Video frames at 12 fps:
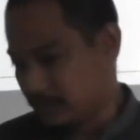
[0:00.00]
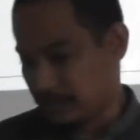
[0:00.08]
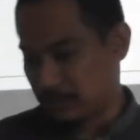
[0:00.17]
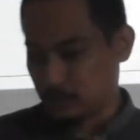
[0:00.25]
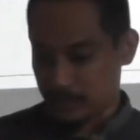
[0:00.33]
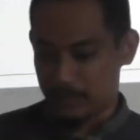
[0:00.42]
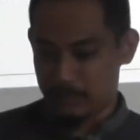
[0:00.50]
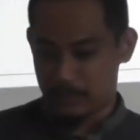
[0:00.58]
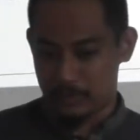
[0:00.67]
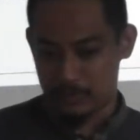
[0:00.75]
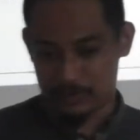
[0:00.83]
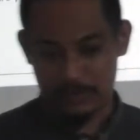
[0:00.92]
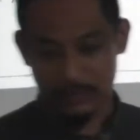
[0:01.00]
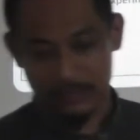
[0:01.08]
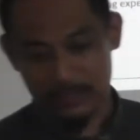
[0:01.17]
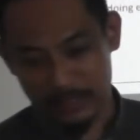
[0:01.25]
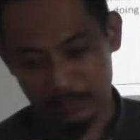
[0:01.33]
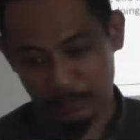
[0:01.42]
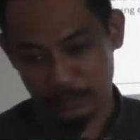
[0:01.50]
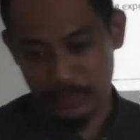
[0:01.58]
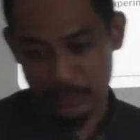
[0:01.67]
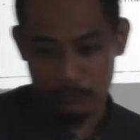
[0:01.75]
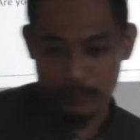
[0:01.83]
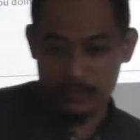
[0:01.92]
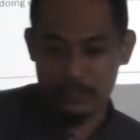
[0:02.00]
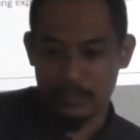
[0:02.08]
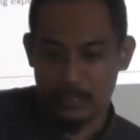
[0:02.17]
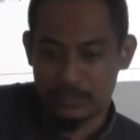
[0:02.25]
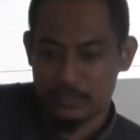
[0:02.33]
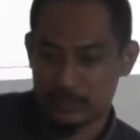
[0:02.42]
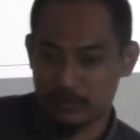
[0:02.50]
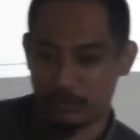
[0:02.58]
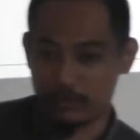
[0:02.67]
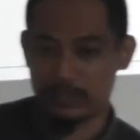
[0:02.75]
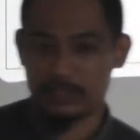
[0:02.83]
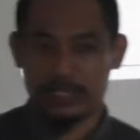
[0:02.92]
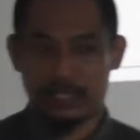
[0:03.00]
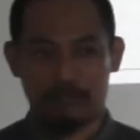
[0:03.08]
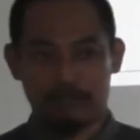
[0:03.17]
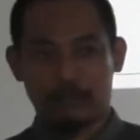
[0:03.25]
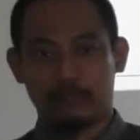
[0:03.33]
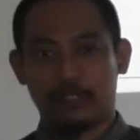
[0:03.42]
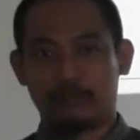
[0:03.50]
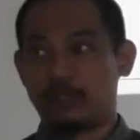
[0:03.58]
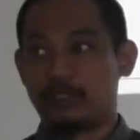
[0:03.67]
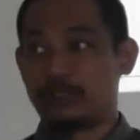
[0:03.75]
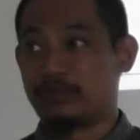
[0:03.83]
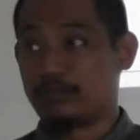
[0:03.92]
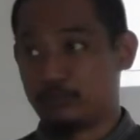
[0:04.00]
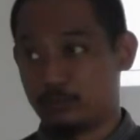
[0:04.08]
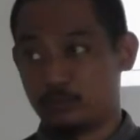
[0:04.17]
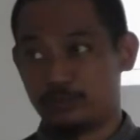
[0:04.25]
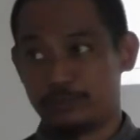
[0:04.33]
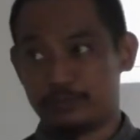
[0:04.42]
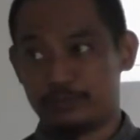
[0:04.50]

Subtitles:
in a way because they get a project where the lecturer already have outlined what they need to do.